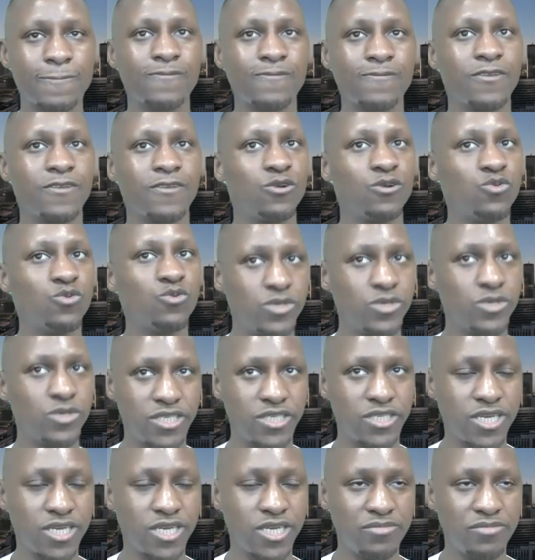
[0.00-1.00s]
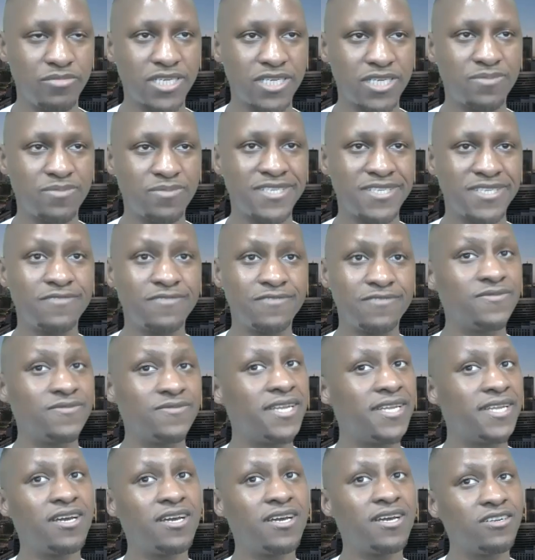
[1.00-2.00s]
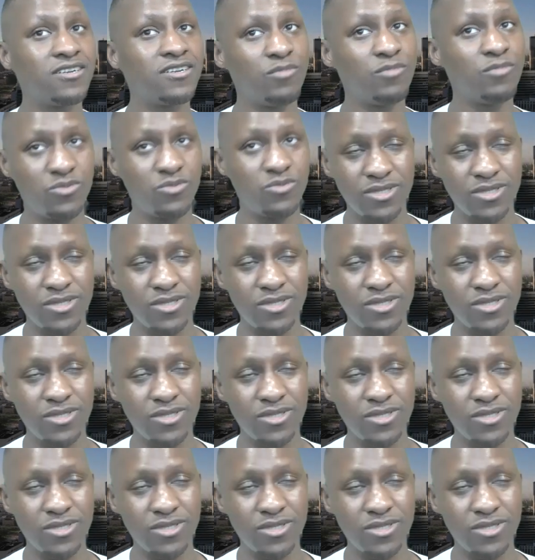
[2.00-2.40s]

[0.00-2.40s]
which is going to be expensive. Then the honeymoon.